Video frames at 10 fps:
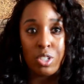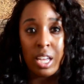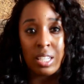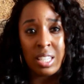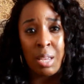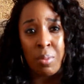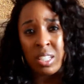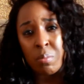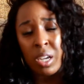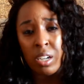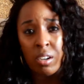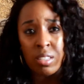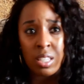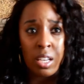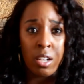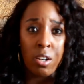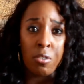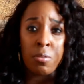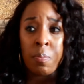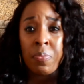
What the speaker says: She has to keep explaining herself,